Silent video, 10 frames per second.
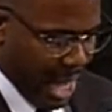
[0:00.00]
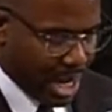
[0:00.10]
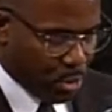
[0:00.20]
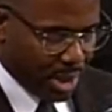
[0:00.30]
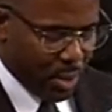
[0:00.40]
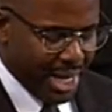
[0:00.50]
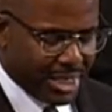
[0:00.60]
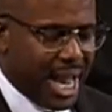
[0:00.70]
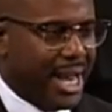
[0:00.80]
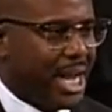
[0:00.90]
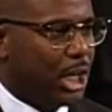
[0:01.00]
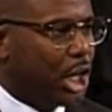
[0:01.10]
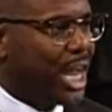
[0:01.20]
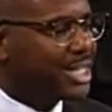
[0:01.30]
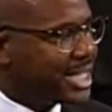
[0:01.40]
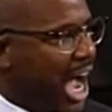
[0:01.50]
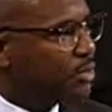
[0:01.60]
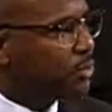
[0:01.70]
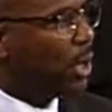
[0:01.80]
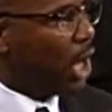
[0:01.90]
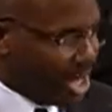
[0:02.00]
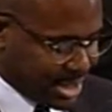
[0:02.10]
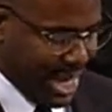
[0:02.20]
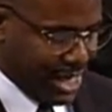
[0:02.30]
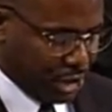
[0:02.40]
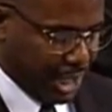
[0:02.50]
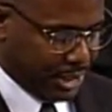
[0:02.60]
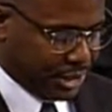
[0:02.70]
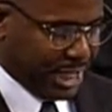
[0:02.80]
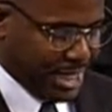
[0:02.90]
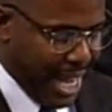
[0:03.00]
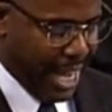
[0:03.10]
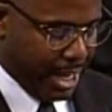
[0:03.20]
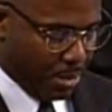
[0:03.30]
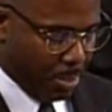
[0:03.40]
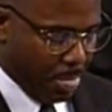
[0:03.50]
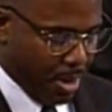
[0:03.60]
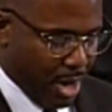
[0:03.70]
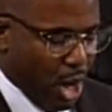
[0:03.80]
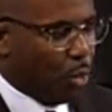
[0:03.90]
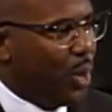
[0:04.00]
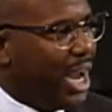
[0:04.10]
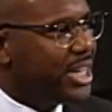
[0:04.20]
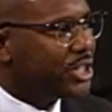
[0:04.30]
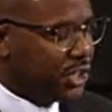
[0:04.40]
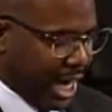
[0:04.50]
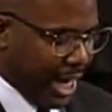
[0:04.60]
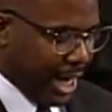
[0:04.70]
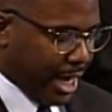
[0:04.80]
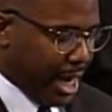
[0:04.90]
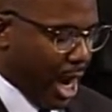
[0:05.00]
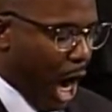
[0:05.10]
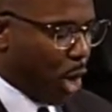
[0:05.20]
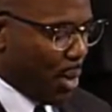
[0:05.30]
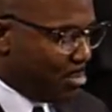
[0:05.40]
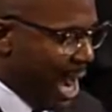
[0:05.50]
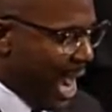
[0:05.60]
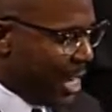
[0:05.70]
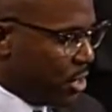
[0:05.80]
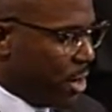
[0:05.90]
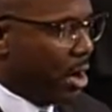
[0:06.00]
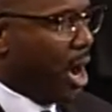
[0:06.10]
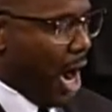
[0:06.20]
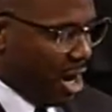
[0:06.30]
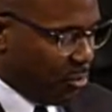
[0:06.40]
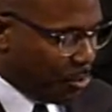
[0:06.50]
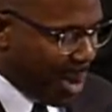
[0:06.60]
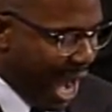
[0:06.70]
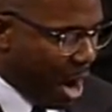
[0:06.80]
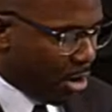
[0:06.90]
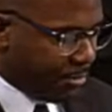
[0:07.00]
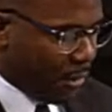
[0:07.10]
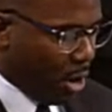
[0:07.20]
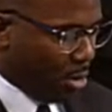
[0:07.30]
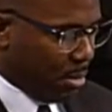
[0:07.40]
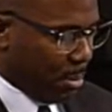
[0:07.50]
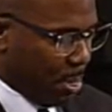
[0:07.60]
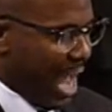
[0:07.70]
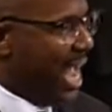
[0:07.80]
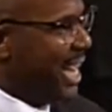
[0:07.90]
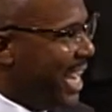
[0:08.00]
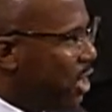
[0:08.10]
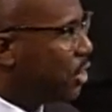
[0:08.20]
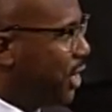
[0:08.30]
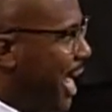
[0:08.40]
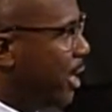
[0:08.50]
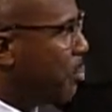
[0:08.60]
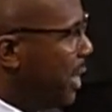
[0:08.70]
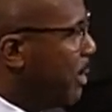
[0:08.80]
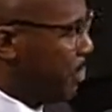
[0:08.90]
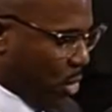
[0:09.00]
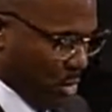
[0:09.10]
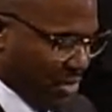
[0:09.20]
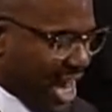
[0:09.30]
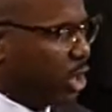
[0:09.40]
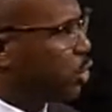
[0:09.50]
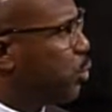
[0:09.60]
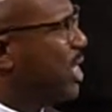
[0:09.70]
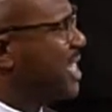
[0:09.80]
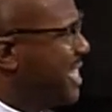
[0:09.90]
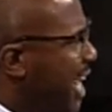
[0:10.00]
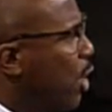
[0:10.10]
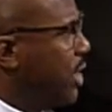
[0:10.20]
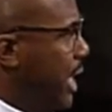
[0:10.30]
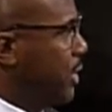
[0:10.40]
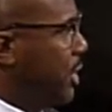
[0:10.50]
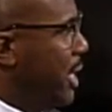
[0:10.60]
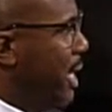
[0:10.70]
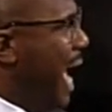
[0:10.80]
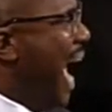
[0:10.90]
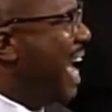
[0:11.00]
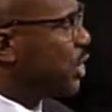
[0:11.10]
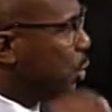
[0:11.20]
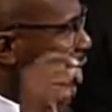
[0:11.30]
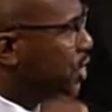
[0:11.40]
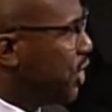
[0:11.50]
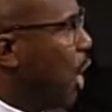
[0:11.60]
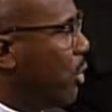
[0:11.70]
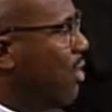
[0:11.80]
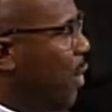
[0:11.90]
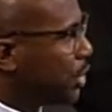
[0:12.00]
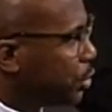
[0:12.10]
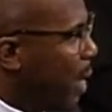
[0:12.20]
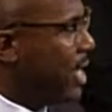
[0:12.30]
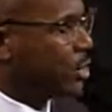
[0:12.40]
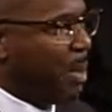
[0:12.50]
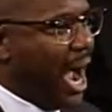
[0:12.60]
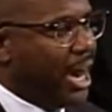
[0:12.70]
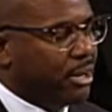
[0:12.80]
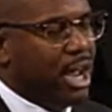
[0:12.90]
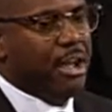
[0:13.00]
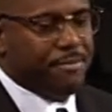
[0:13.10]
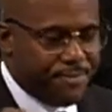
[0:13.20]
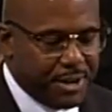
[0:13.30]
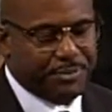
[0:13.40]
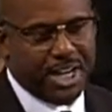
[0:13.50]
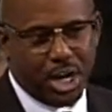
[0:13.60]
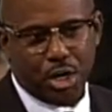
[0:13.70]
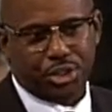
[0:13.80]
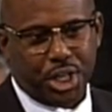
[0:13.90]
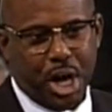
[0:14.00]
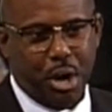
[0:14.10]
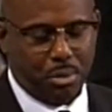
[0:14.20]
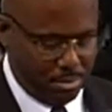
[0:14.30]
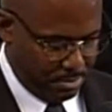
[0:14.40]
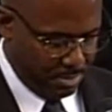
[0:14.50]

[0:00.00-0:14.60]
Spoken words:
And when we take a look at South Los Angeles today, we see a reminder of powerful and energetic people that are resilient as a result of what transpired 50 years ago.